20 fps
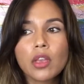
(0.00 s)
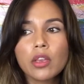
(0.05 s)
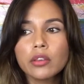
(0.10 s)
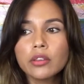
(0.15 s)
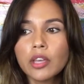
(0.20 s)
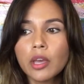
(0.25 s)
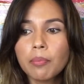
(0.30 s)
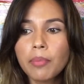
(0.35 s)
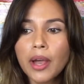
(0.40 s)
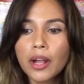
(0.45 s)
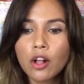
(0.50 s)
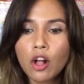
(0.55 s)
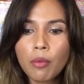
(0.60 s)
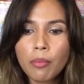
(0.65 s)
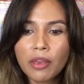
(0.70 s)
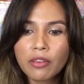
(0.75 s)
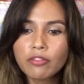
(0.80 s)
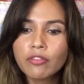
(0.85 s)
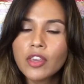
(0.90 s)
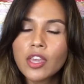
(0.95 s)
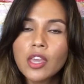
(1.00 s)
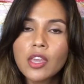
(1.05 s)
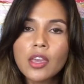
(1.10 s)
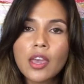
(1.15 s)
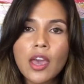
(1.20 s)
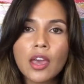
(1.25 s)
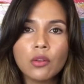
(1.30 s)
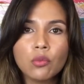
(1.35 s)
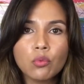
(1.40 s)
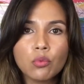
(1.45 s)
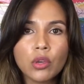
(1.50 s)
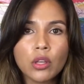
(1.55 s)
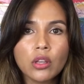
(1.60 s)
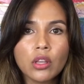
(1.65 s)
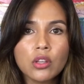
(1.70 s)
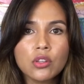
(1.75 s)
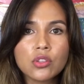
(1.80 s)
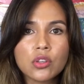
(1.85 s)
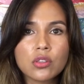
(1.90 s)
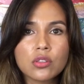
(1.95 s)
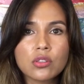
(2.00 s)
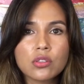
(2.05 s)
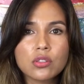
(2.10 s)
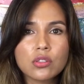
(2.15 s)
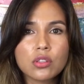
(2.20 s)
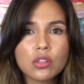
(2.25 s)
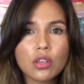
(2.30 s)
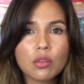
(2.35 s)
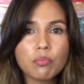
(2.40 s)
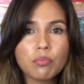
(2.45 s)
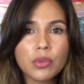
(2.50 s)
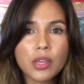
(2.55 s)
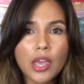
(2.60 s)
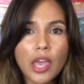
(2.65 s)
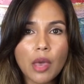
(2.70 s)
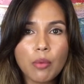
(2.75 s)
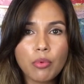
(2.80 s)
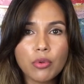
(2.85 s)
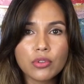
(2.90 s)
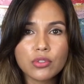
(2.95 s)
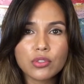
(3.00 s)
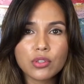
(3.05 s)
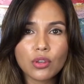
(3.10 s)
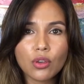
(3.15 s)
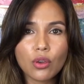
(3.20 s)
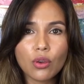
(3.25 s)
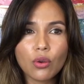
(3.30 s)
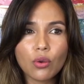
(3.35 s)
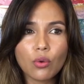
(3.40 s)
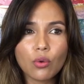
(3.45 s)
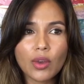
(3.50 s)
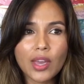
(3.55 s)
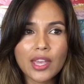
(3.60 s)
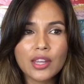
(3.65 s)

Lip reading: get back on my feet and really just be able to